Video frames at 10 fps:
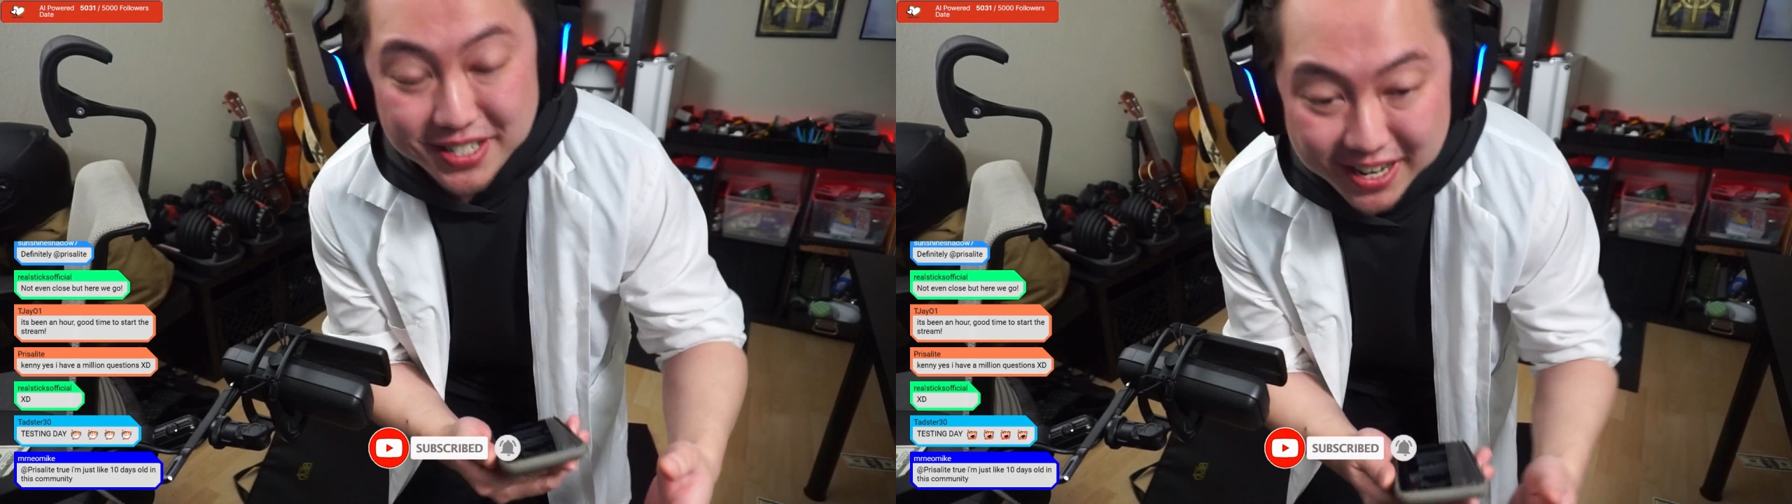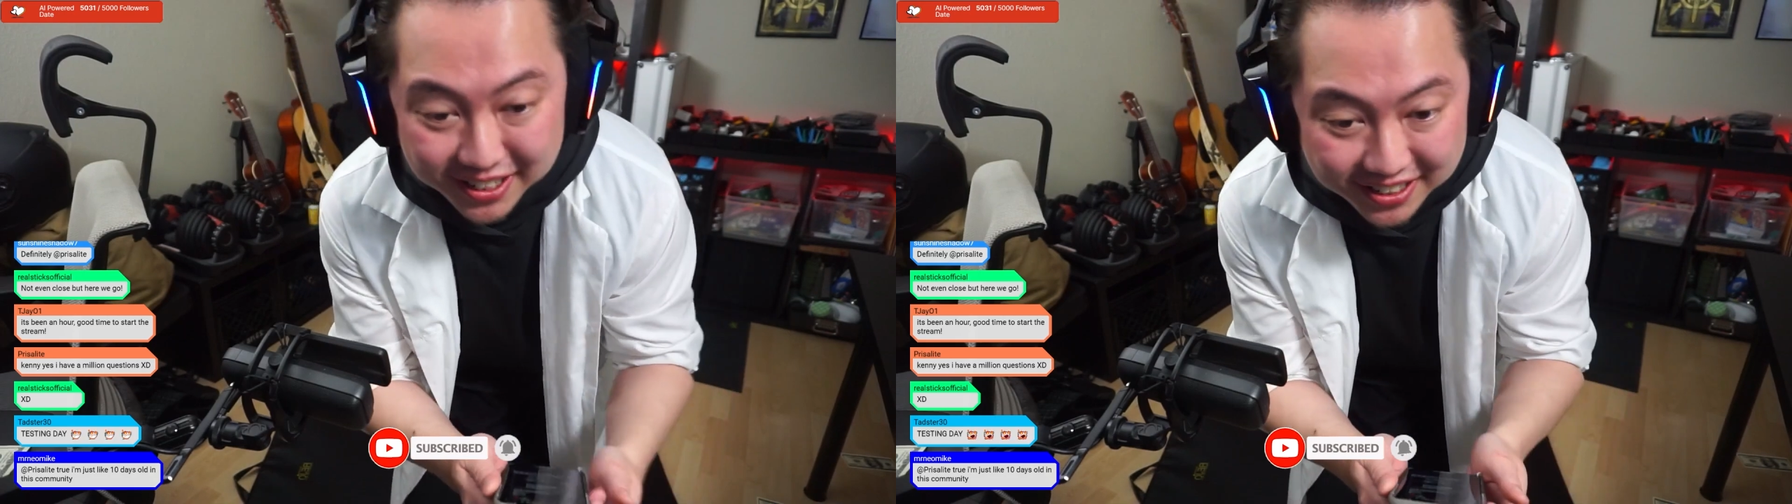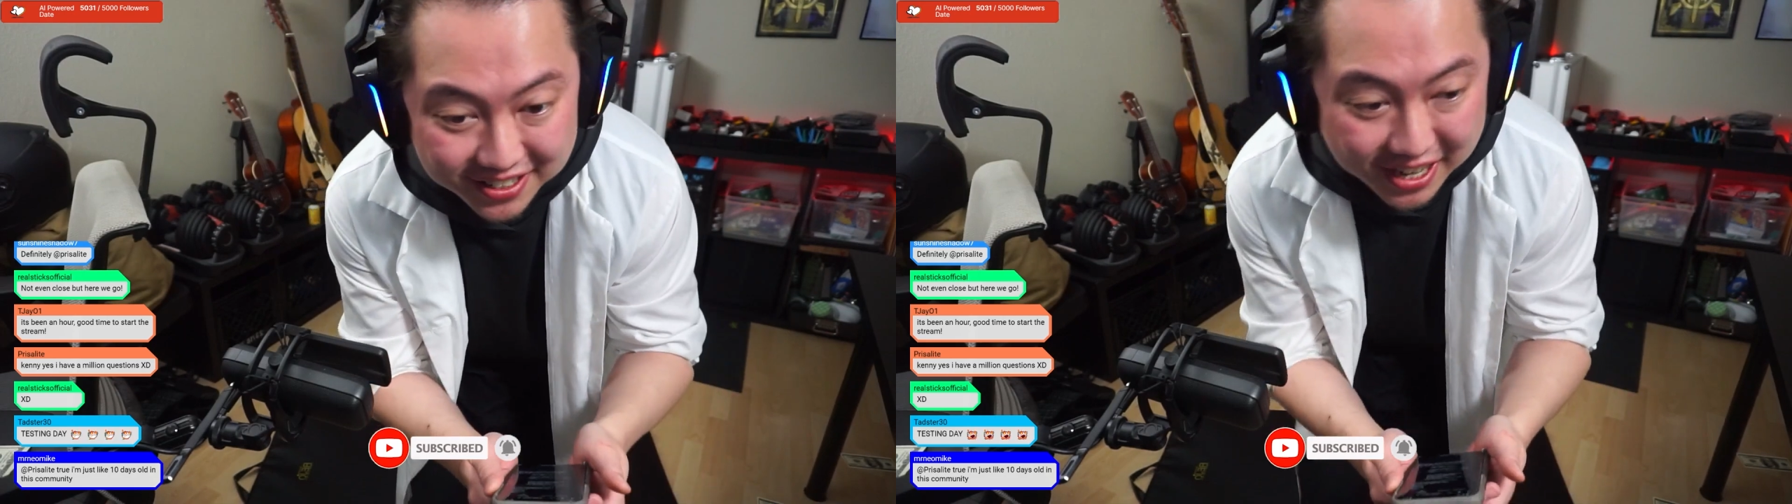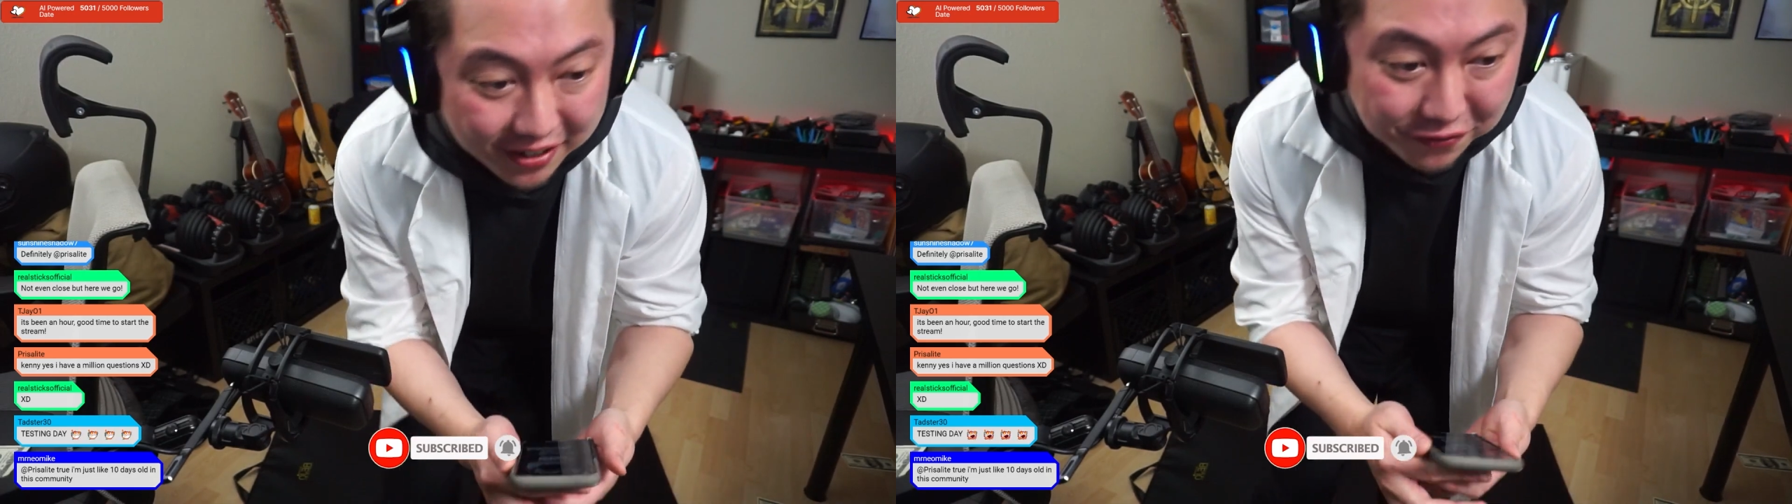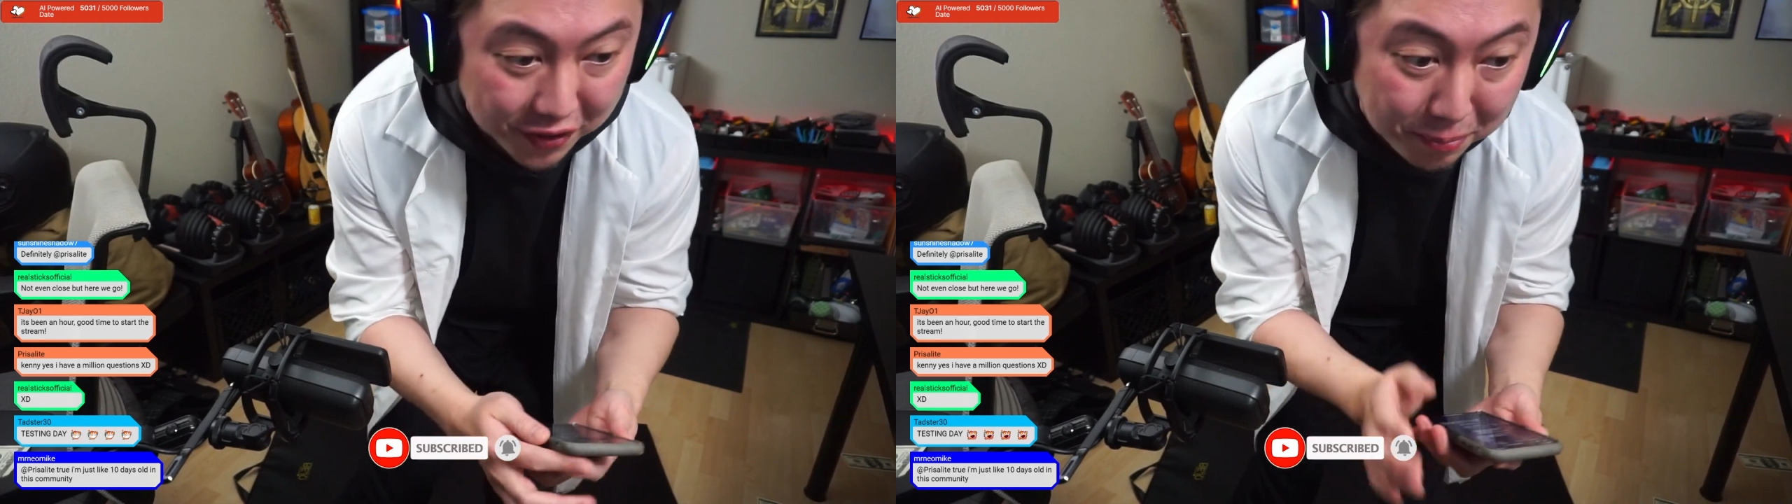it's taking the
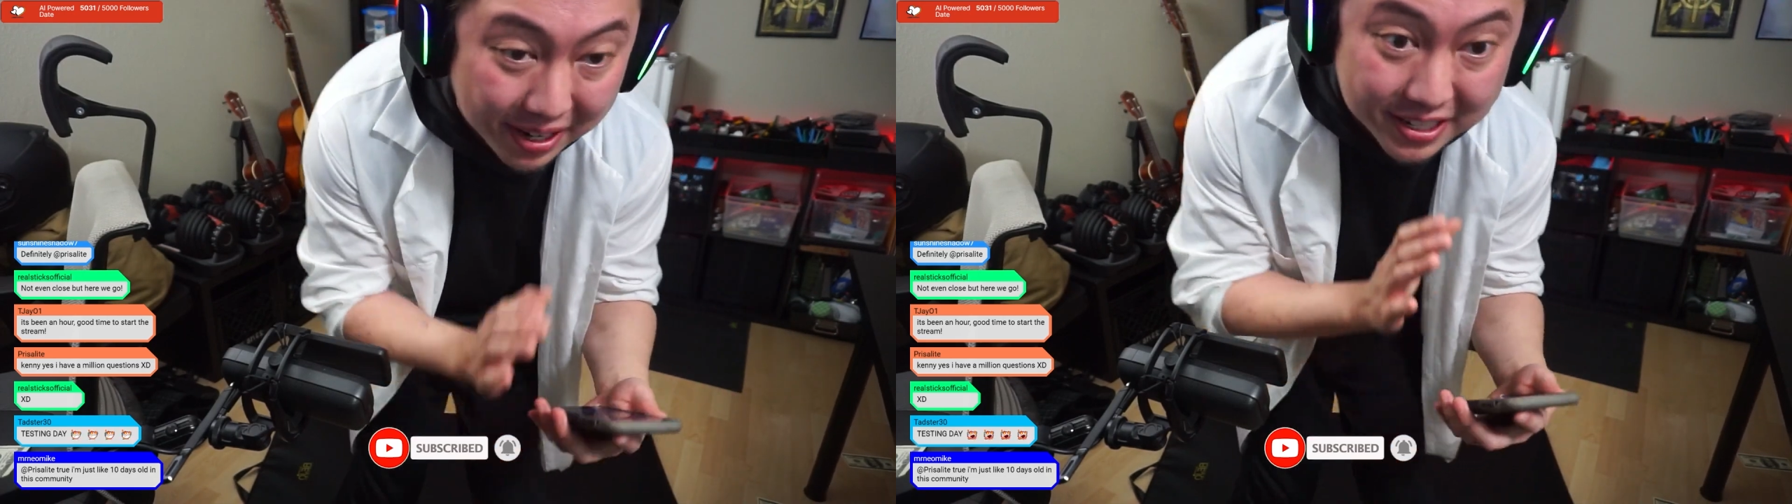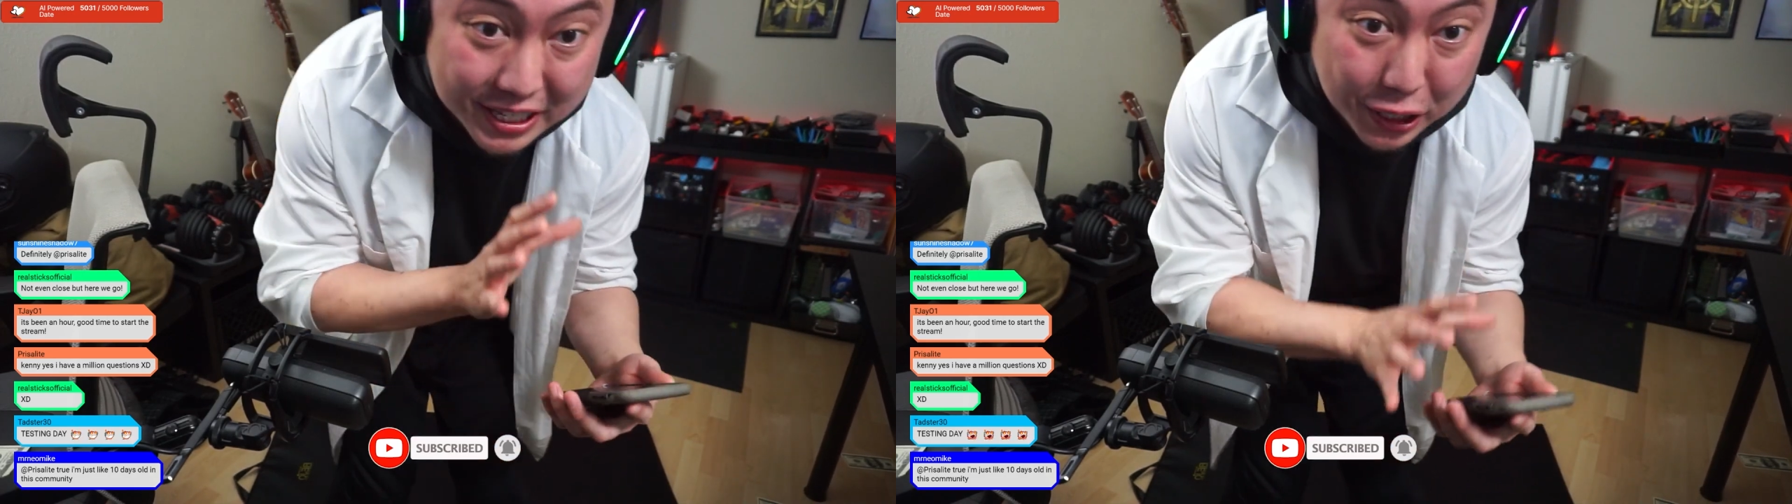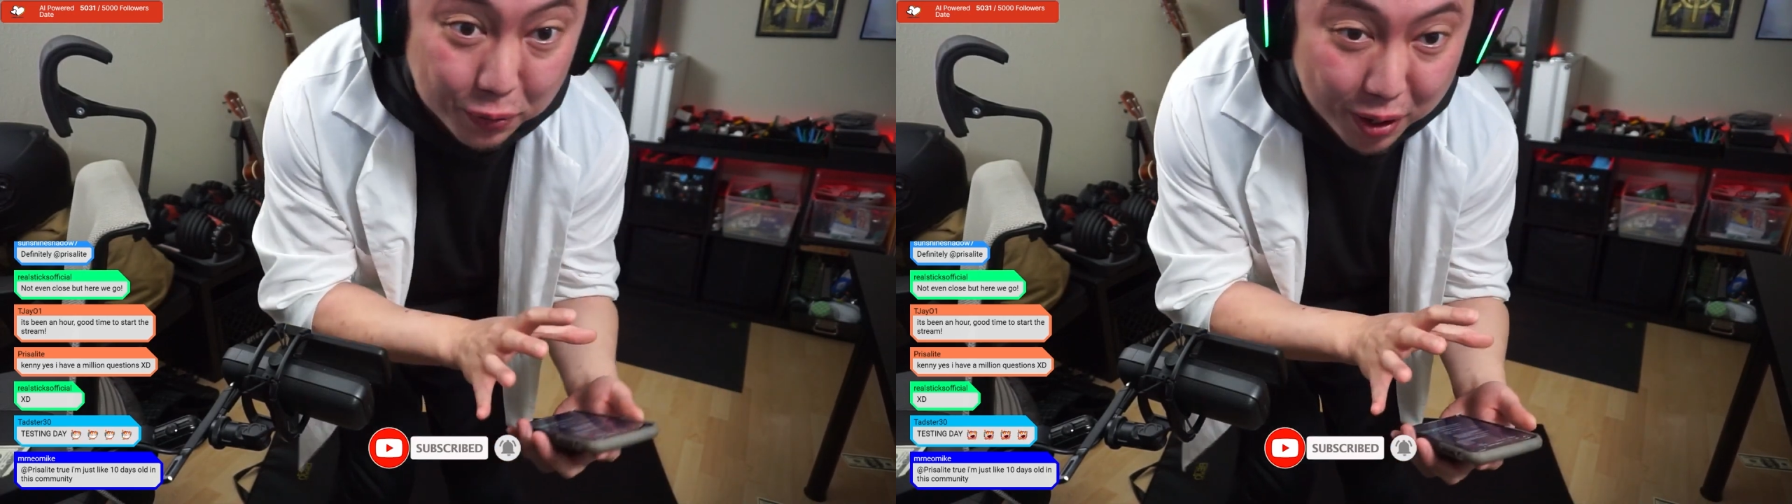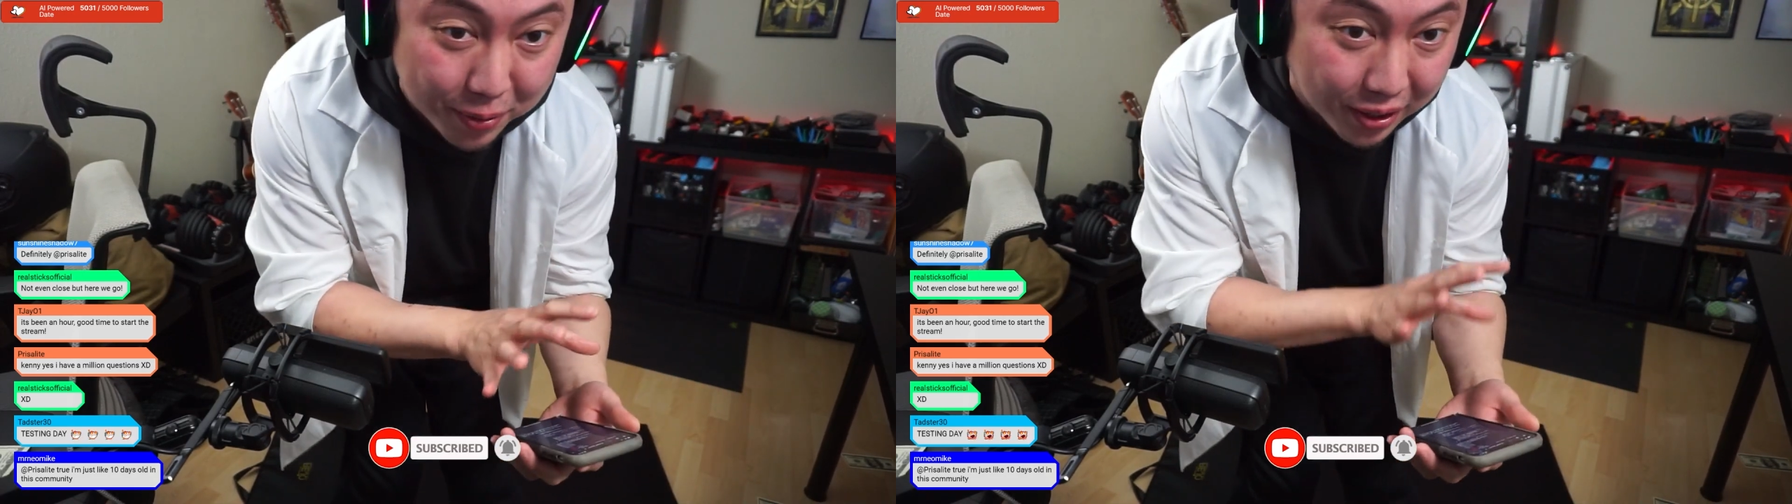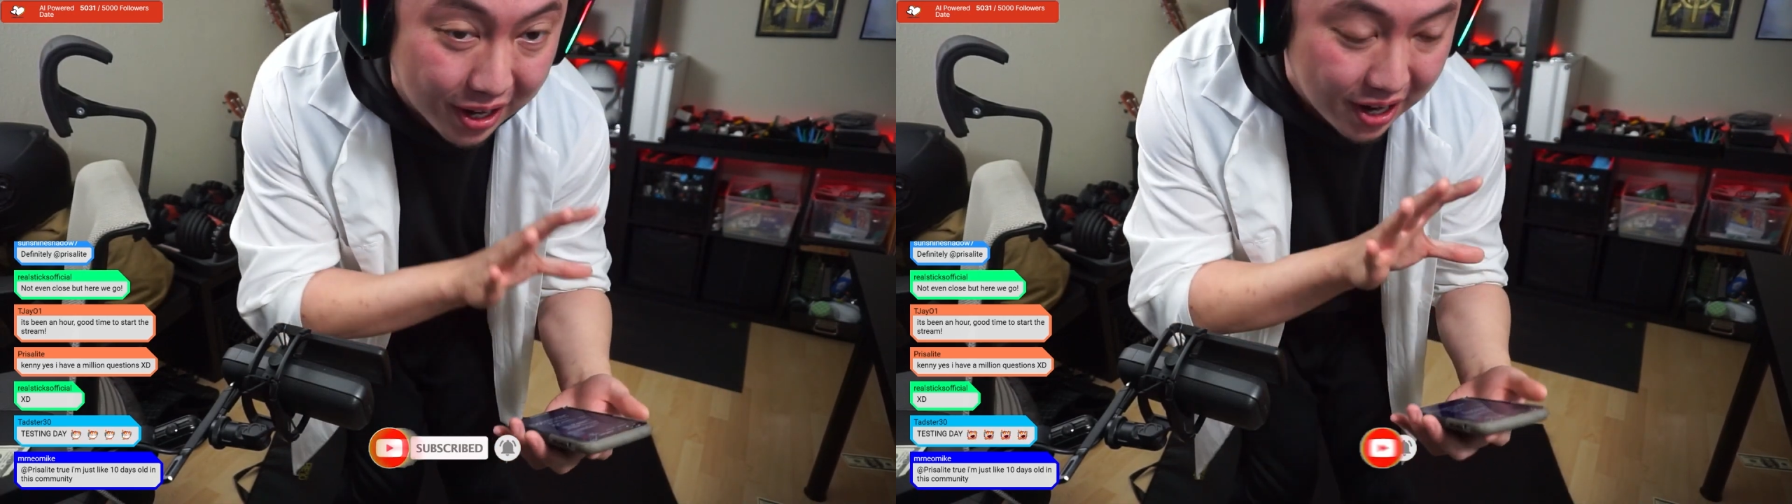data from my
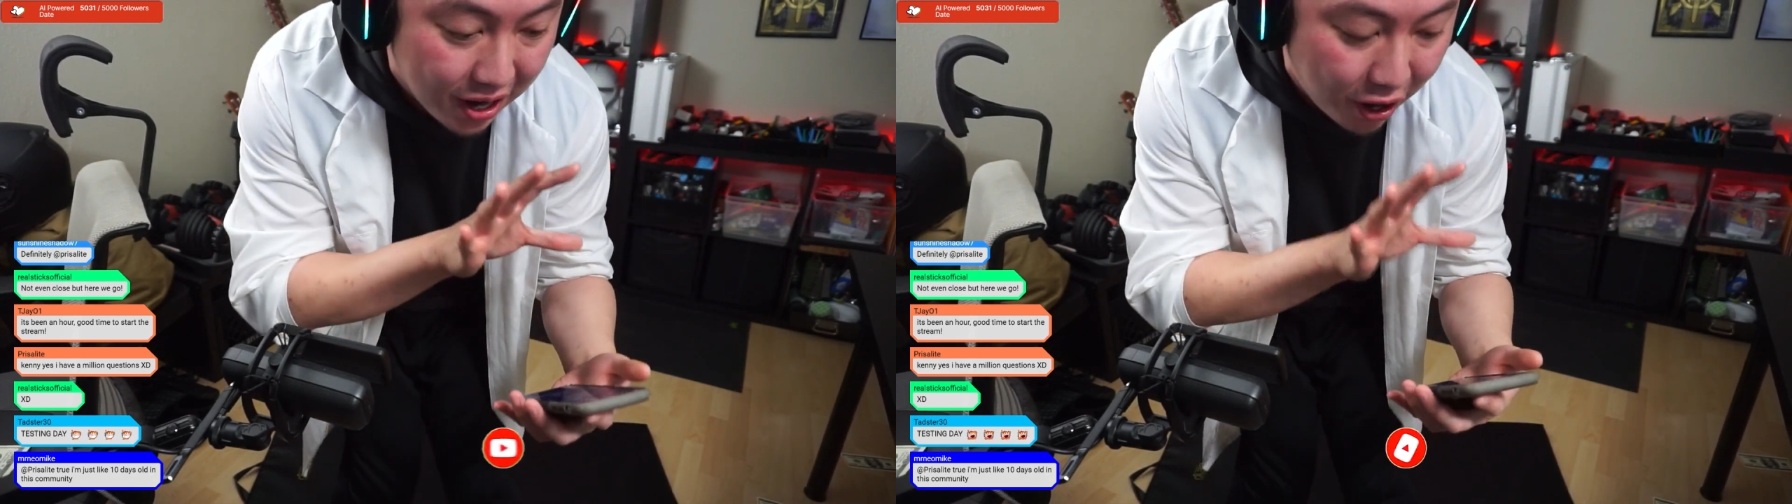accelerometer